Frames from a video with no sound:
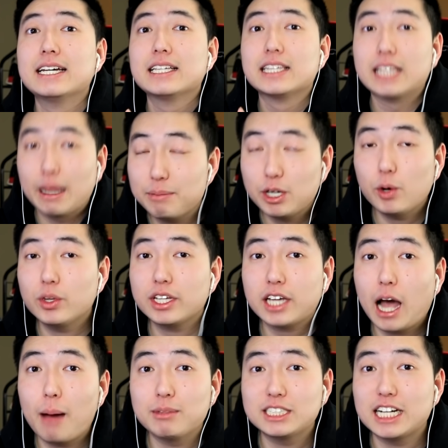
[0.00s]
Let me know in the
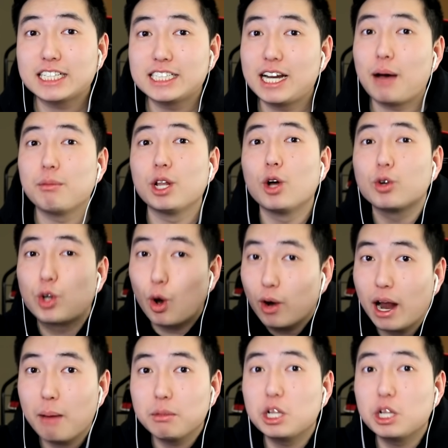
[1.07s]
comment section down below. Go down